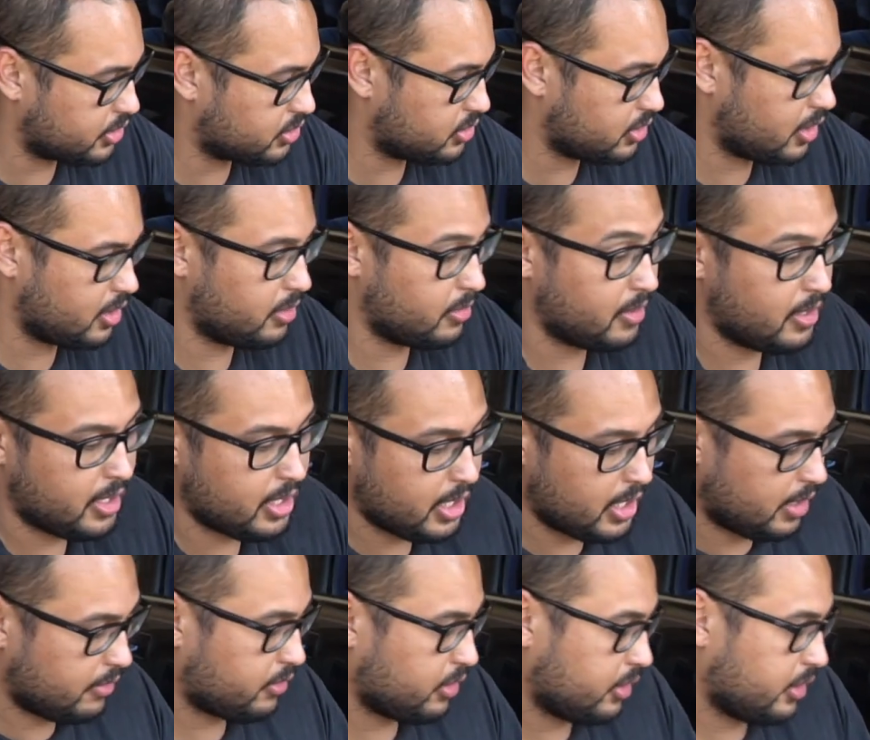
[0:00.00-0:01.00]
So
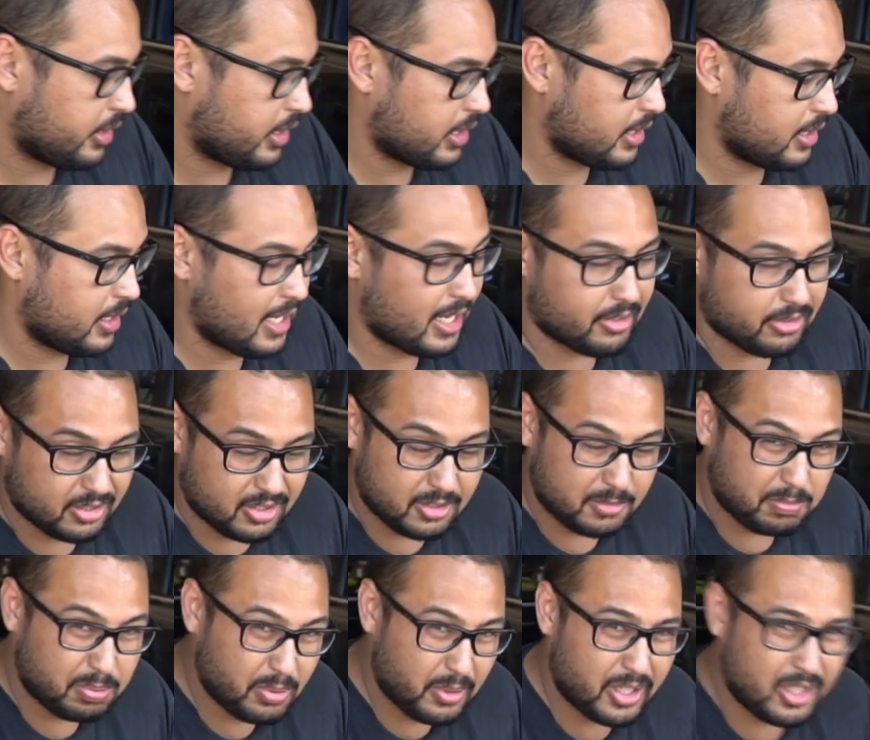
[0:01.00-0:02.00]
if you look at it now, this is
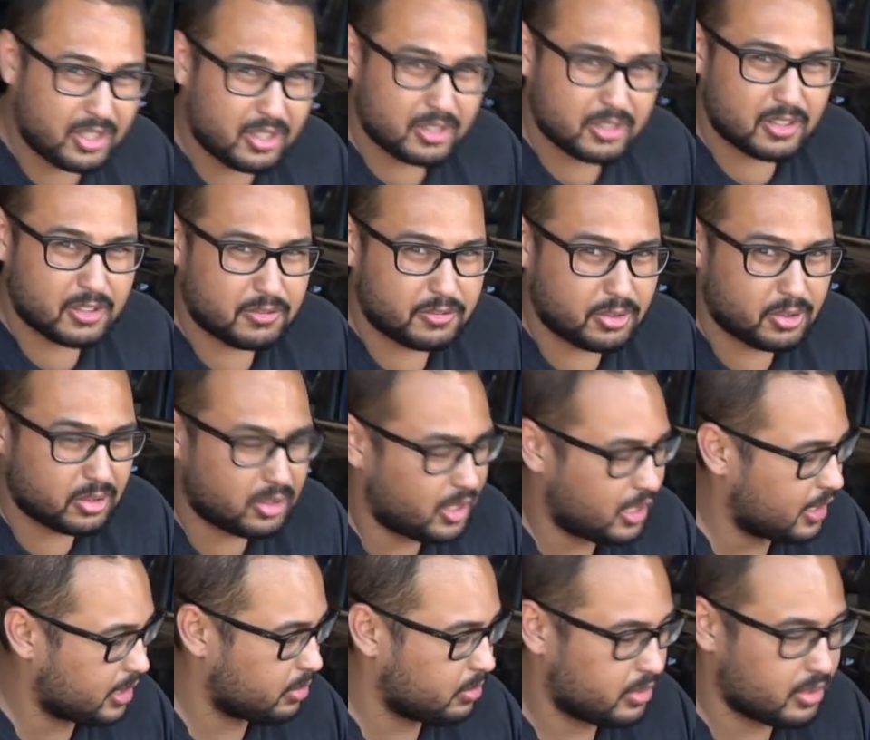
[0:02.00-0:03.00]
pretty close to full
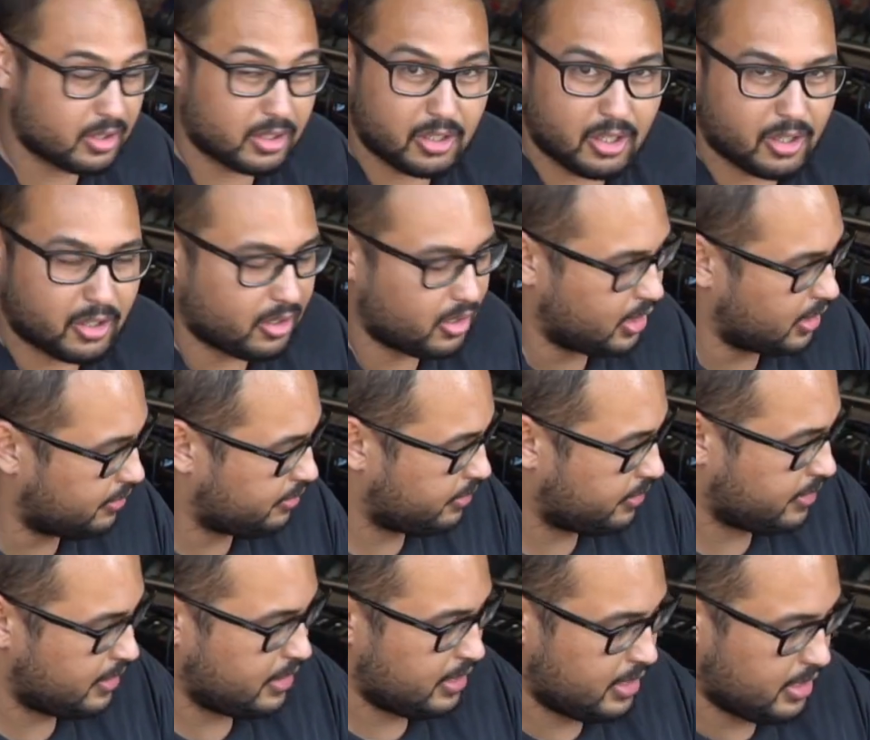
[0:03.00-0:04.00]
lock with the car off.
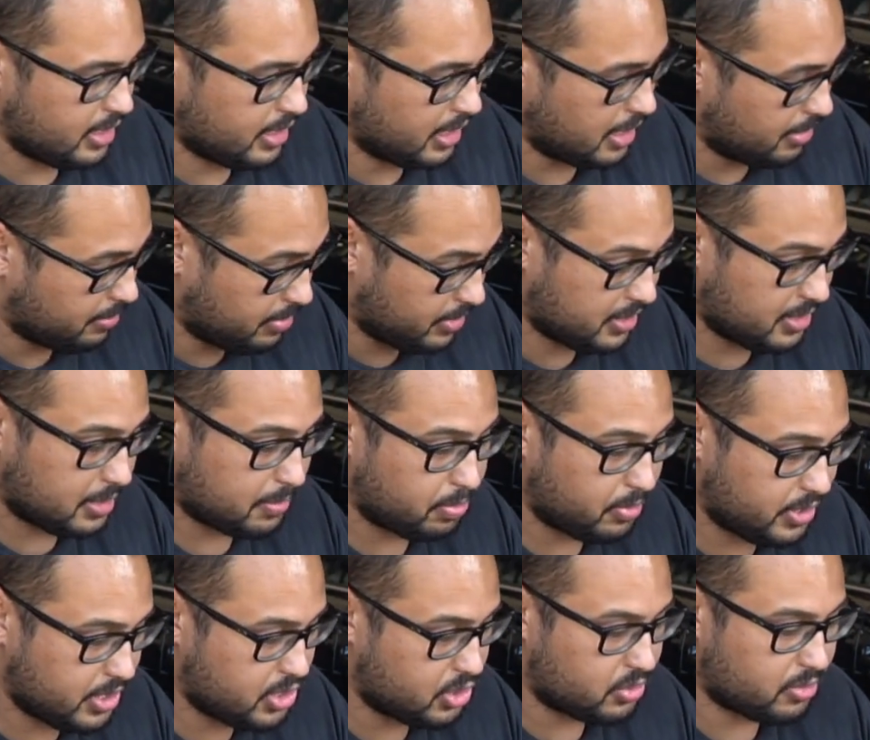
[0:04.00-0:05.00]
But it's
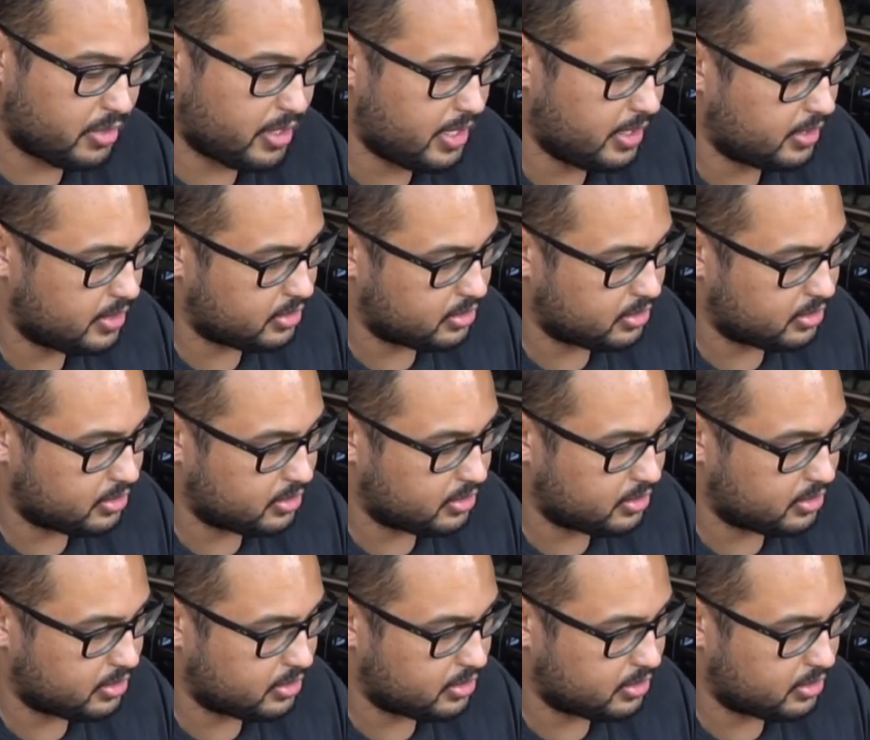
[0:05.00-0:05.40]
pretty straight.